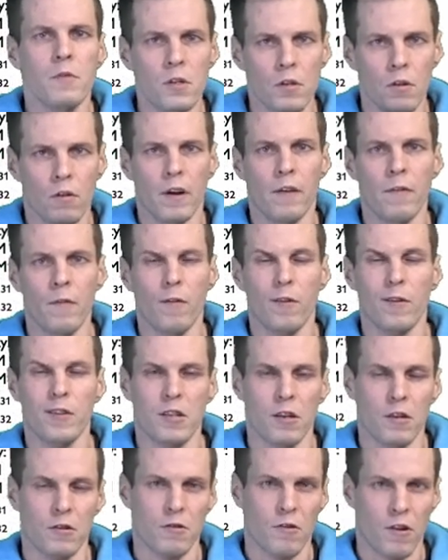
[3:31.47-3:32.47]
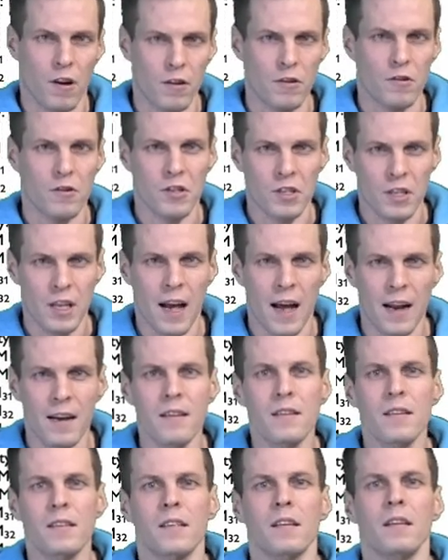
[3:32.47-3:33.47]
so every researcher
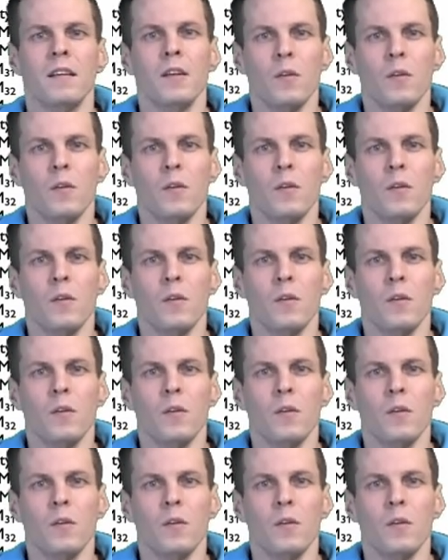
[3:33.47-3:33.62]
understands